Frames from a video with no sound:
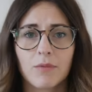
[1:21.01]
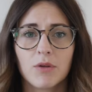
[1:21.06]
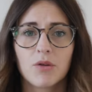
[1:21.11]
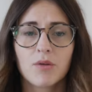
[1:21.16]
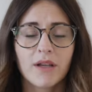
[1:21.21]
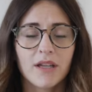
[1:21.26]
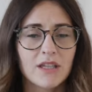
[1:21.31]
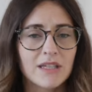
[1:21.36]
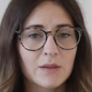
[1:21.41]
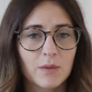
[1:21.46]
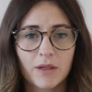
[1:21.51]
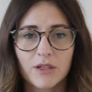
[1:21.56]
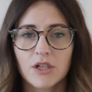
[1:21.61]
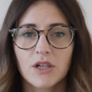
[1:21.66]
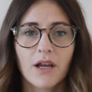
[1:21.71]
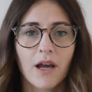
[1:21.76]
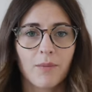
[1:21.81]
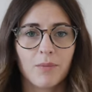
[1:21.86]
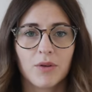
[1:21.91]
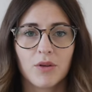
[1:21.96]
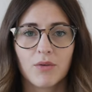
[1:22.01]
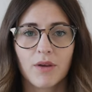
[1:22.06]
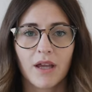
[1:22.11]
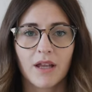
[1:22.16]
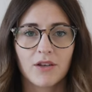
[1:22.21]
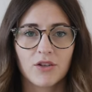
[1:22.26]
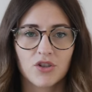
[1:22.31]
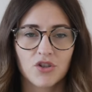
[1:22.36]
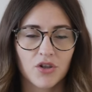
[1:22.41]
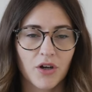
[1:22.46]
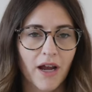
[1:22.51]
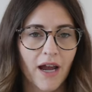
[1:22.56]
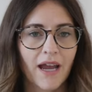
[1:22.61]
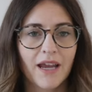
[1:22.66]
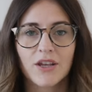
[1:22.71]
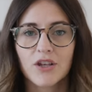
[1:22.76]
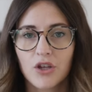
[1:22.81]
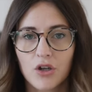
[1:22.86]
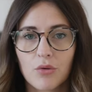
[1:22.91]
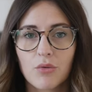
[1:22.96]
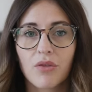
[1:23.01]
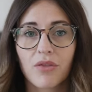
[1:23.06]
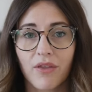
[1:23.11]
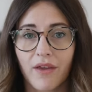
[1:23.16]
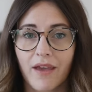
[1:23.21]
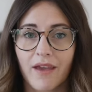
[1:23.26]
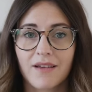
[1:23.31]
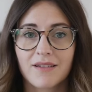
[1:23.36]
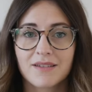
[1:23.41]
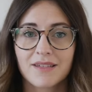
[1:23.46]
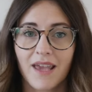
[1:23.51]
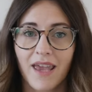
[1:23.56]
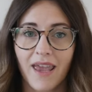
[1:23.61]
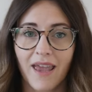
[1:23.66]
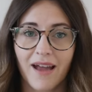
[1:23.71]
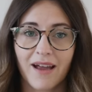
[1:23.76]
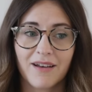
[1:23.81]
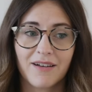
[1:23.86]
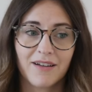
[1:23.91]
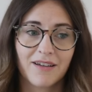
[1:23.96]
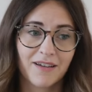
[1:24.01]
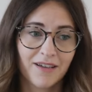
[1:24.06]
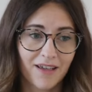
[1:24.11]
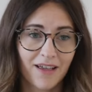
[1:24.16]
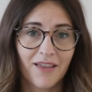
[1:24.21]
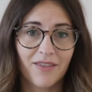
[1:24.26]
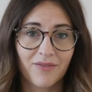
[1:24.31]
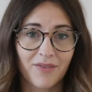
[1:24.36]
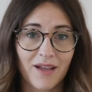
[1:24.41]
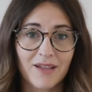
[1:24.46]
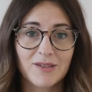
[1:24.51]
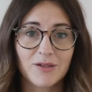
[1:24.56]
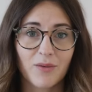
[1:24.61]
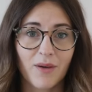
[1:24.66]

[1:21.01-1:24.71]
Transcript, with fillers: You can switch it up, you can try new things, and that's